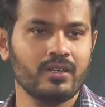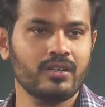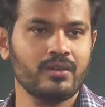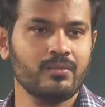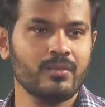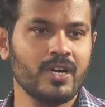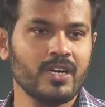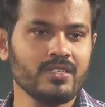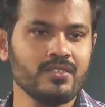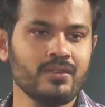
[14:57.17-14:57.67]

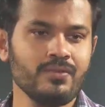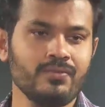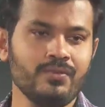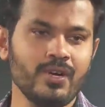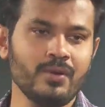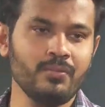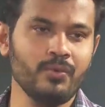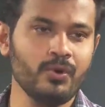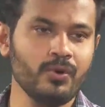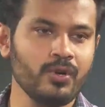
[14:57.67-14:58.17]
Mass of
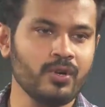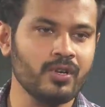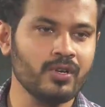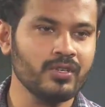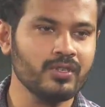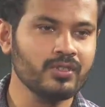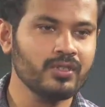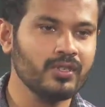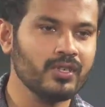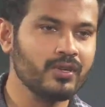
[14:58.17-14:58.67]
1
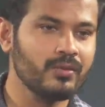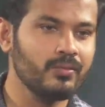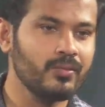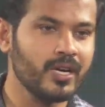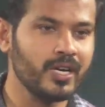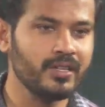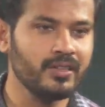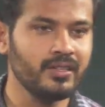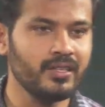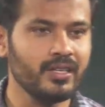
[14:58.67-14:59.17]
proton.
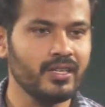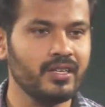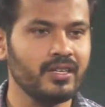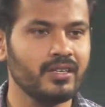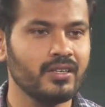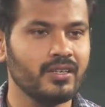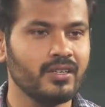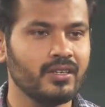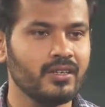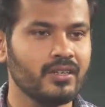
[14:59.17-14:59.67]
My
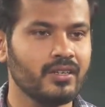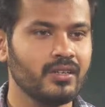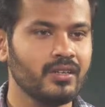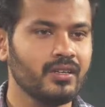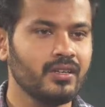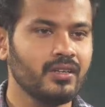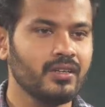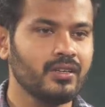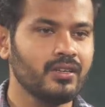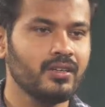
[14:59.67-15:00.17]
3.
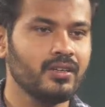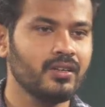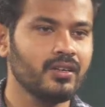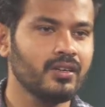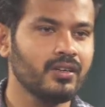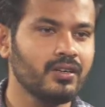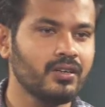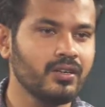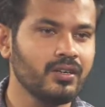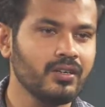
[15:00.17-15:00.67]

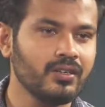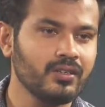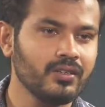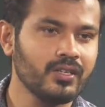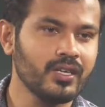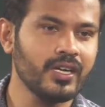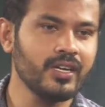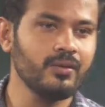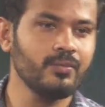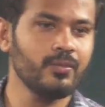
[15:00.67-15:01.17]

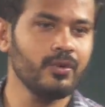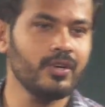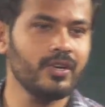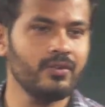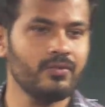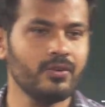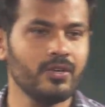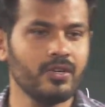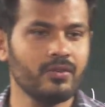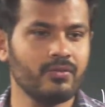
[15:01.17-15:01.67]
9.1,
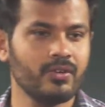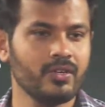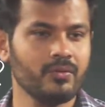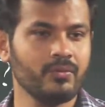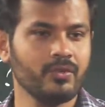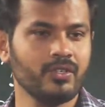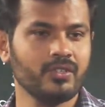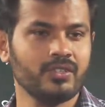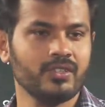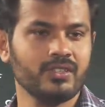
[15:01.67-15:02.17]

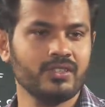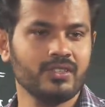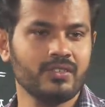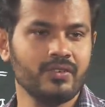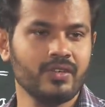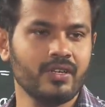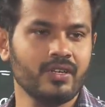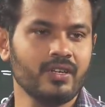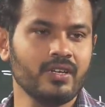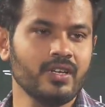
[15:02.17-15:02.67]

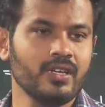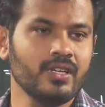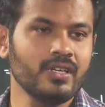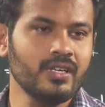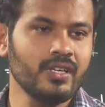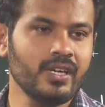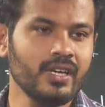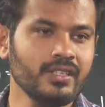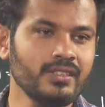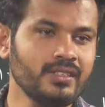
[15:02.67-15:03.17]
1.67.
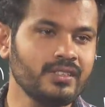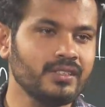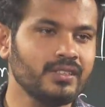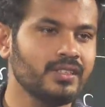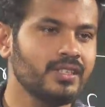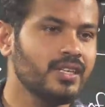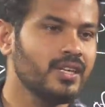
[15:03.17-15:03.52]
Yes,